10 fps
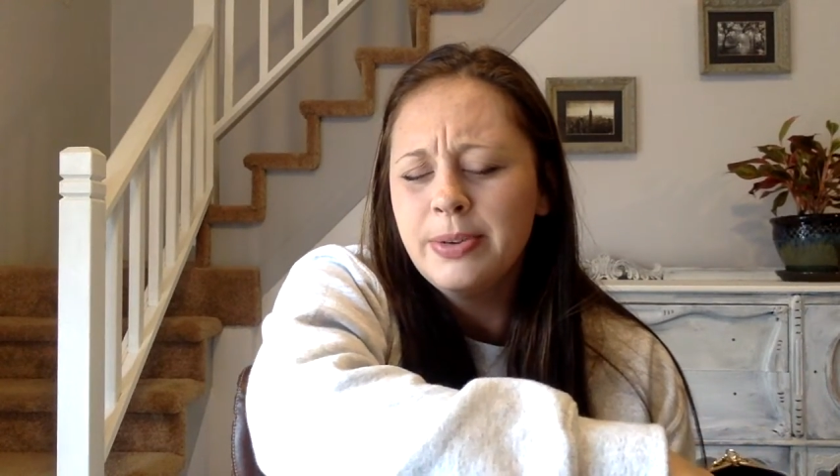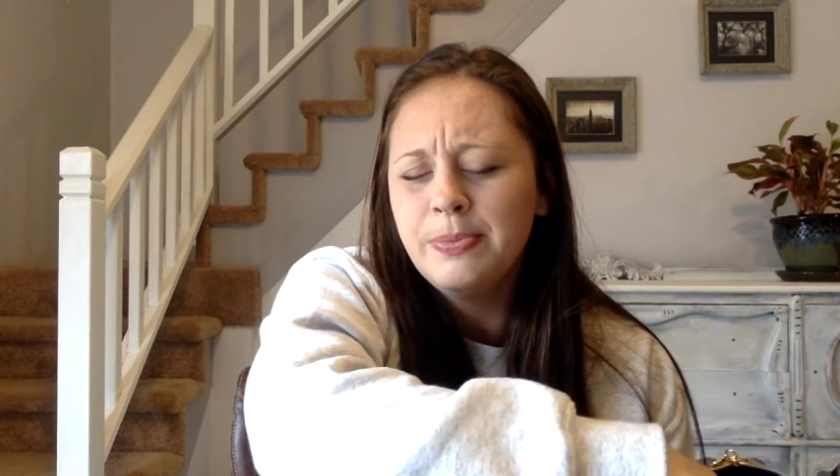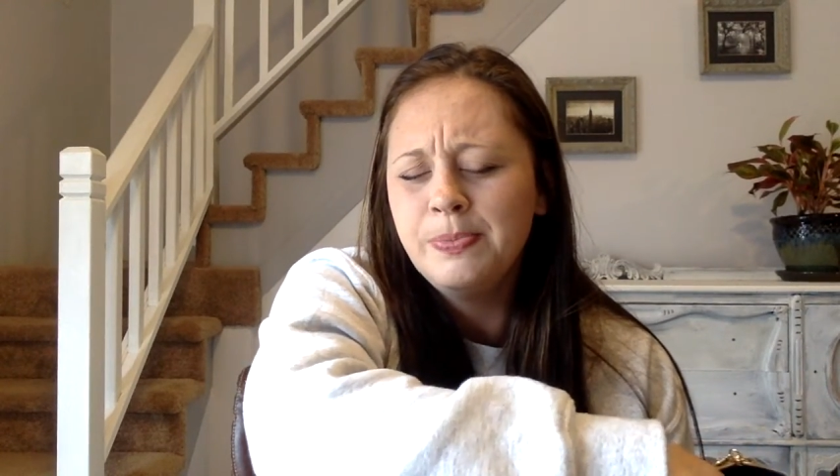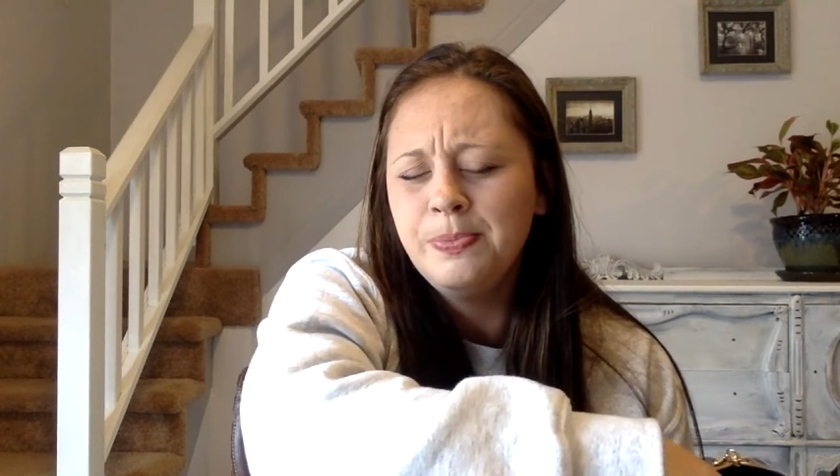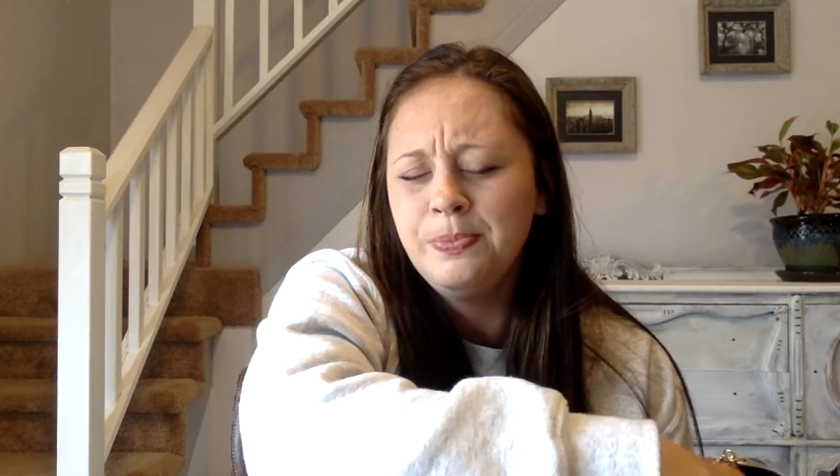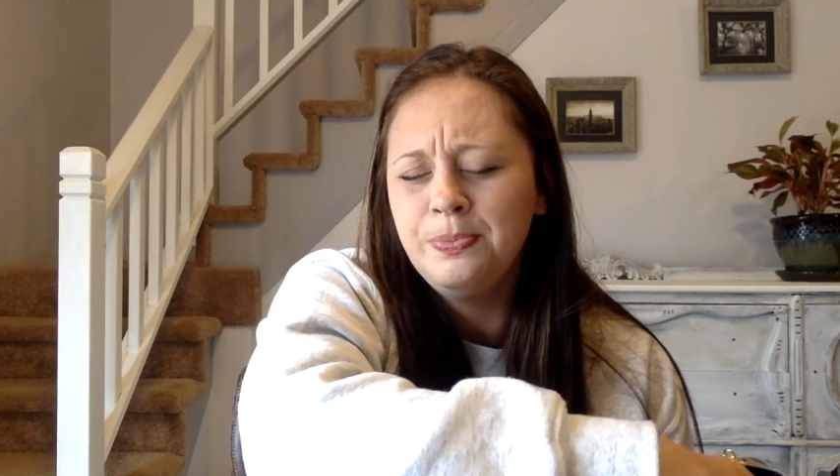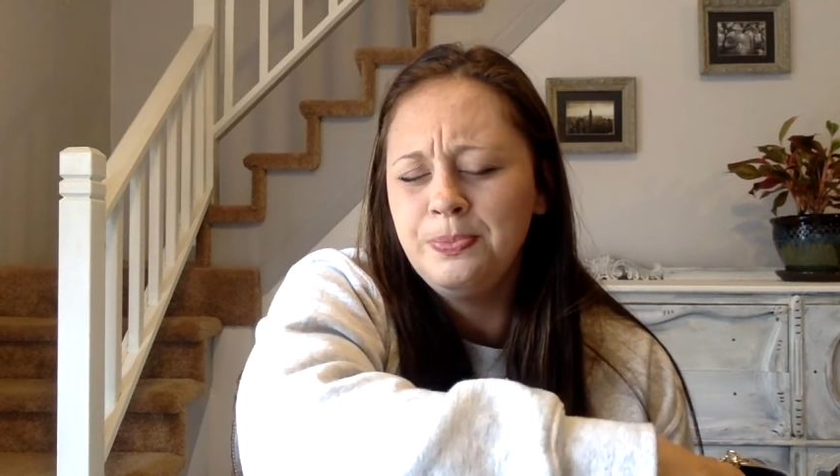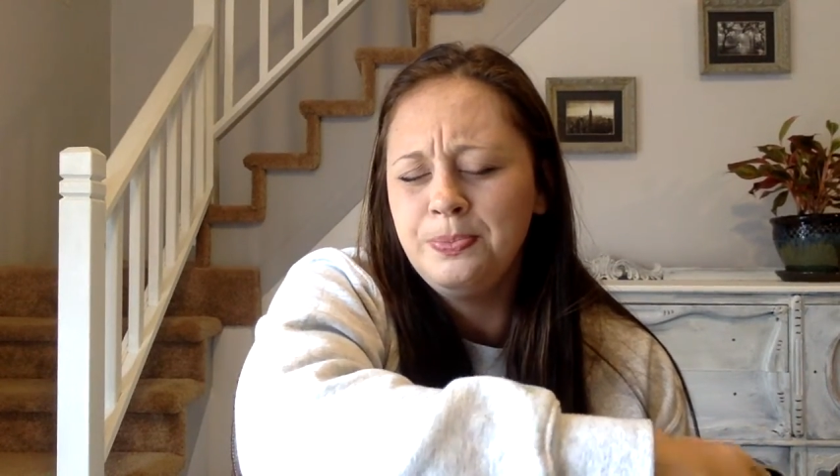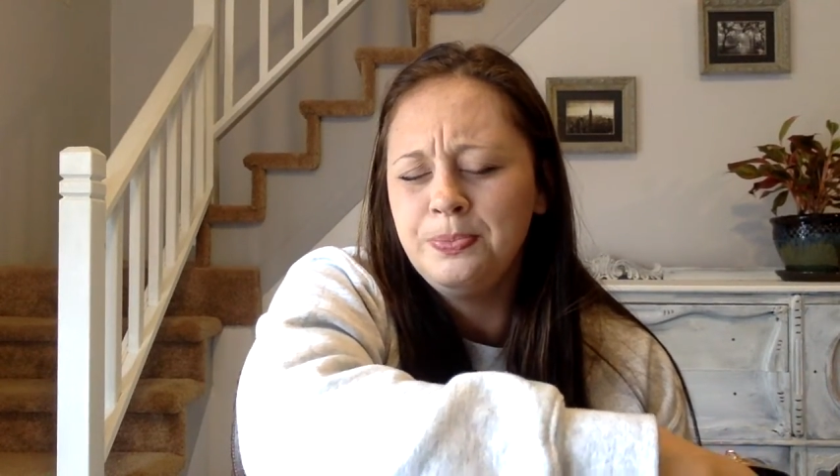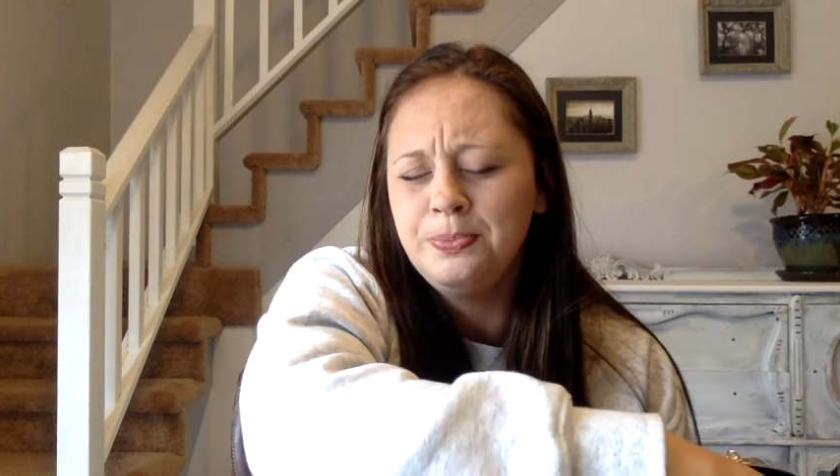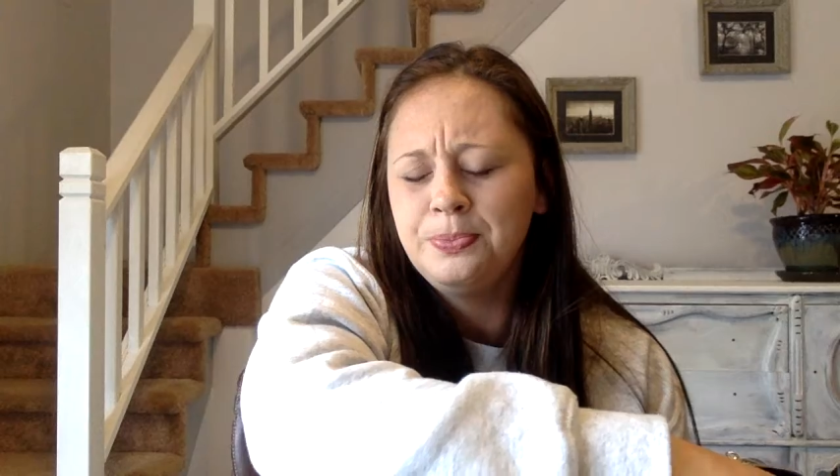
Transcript: Hmm.